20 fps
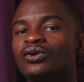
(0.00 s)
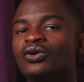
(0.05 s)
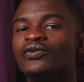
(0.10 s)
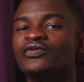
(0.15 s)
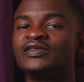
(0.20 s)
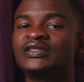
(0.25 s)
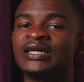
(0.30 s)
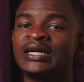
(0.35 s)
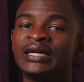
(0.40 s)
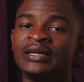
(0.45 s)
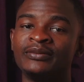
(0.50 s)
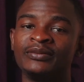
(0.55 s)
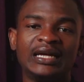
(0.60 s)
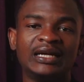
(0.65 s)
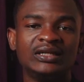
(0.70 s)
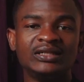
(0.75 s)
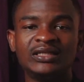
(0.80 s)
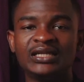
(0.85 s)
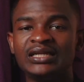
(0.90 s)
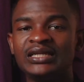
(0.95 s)
of time.
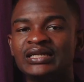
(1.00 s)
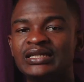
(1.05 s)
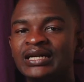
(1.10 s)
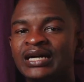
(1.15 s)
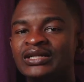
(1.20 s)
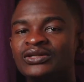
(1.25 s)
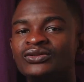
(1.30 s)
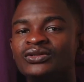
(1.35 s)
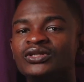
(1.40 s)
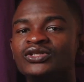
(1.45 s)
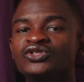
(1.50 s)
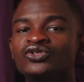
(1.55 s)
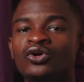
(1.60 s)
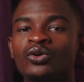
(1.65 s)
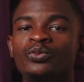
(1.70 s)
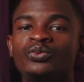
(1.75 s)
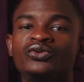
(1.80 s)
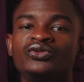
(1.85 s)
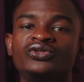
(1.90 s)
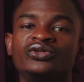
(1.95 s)
A daily candle is
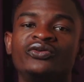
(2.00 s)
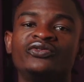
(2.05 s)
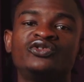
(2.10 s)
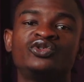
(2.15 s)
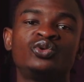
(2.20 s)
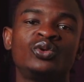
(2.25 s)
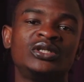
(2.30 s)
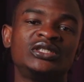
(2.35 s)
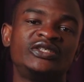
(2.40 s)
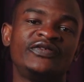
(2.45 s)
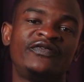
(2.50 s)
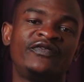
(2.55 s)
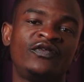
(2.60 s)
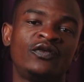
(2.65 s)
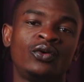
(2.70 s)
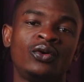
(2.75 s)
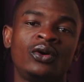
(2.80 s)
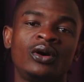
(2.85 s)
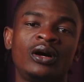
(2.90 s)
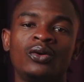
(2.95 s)
composed of
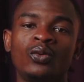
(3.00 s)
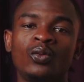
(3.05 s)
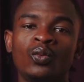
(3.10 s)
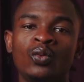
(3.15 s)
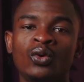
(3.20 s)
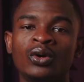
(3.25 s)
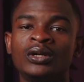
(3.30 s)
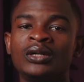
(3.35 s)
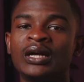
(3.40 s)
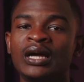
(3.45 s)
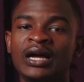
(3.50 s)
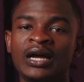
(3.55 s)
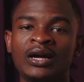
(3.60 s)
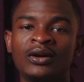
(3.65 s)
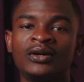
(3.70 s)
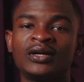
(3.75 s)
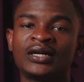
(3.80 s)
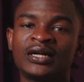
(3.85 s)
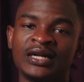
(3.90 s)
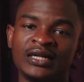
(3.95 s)
24
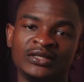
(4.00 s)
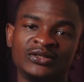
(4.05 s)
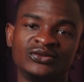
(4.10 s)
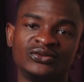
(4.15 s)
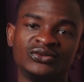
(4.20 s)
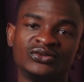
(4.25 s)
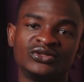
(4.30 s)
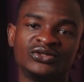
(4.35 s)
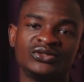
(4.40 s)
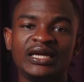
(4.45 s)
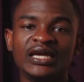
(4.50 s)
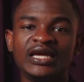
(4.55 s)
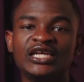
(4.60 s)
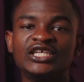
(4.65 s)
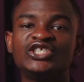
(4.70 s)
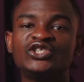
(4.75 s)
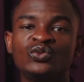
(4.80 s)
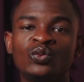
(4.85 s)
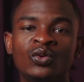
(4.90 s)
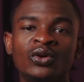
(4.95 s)
1-hour candles.
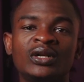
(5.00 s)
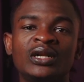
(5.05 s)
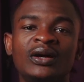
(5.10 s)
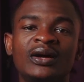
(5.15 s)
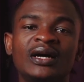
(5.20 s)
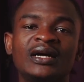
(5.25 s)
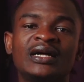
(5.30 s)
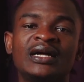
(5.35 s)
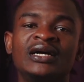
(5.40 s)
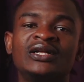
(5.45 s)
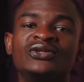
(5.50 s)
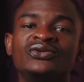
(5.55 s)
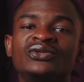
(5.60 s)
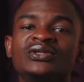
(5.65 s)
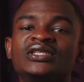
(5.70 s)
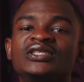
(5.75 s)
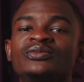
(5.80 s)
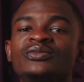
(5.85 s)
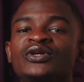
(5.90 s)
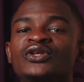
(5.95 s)
Each 1 hour
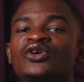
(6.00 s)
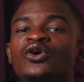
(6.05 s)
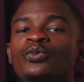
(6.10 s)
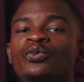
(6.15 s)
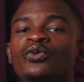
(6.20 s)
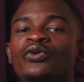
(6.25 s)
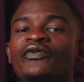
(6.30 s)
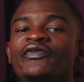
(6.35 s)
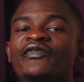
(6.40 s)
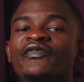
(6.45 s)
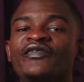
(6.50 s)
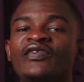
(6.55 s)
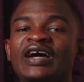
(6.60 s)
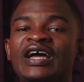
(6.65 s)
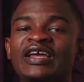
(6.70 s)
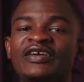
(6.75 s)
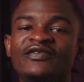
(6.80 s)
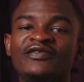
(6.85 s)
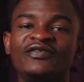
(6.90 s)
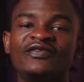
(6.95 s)
candle is made up of
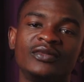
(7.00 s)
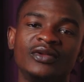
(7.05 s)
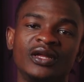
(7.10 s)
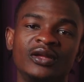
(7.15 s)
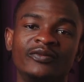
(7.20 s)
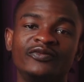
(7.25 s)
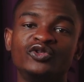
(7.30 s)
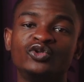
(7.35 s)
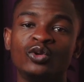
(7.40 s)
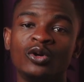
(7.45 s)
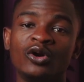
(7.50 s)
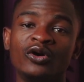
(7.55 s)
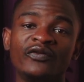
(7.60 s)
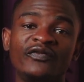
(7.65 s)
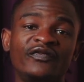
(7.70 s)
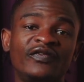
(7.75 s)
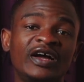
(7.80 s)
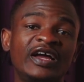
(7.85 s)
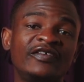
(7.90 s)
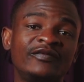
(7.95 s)
12
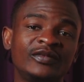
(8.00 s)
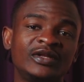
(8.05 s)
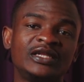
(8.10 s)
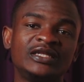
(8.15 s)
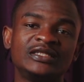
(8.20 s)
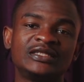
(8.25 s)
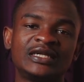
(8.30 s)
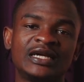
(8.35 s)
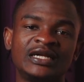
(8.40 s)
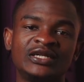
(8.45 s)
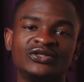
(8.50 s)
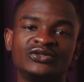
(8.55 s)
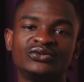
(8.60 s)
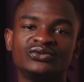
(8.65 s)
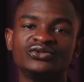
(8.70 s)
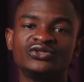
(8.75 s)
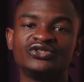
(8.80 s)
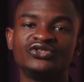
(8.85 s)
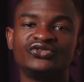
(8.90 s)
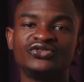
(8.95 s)
5-minute
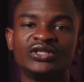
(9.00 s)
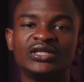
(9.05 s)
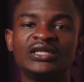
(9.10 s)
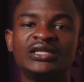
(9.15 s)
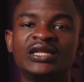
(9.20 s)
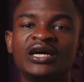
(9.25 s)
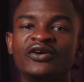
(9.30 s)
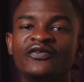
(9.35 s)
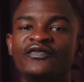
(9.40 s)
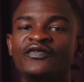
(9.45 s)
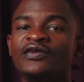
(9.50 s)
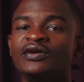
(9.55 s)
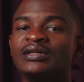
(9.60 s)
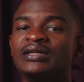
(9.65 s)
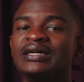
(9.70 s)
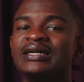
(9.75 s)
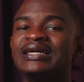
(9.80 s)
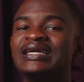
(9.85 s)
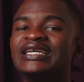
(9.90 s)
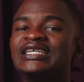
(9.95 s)
candles. Drilling down
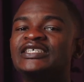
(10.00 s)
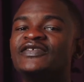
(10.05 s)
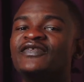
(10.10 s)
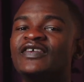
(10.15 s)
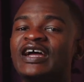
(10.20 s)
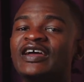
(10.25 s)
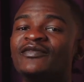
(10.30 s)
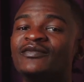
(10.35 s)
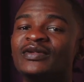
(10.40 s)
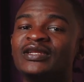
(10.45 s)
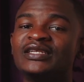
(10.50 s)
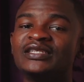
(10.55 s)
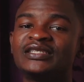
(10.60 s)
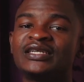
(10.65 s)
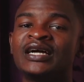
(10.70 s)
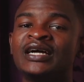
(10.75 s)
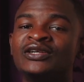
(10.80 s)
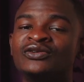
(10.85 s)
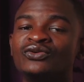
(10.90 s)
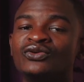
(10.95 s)
further, each 5-minute
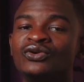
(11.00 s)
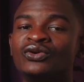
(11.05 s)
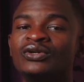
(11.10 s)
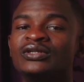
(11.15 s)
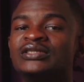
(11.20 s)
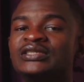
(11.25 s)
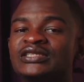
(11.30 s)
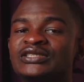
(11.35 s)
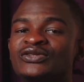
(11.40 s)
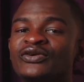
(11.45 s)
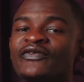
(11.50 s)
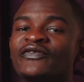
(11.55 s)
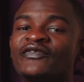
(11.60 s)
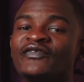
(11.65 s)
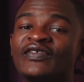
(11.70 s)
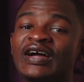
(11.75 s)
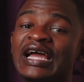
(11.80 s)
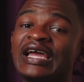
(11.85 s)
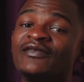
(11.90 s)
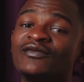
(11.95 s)
candle consists of
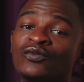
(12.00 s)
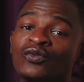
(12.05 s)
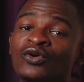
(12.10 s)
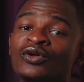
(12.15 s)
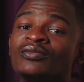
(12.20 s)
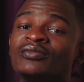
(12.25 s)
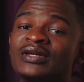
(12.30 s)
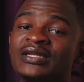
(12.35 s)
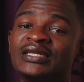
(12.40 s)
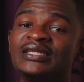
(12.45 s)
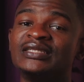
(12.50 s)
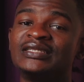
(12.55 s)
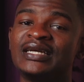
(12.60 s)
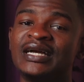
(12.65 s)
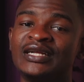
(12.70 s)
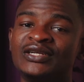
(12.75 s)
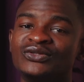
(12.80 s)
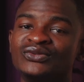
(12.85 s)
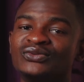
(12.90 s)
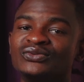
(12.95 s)
5 1-minute
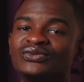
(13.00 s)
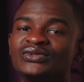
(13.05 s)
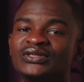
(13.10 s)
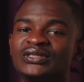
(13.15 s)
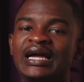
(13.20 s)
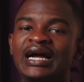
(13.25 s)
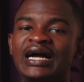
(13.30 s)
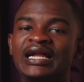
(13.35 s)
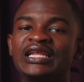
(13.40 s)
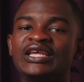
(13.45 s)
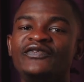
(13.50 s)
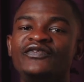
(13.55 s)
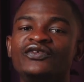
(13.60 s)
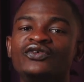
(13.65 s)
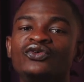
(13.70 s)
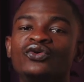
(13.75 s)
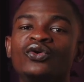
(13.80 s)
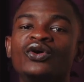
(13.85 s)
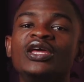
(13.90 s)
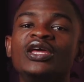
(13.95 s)
candles. And if you go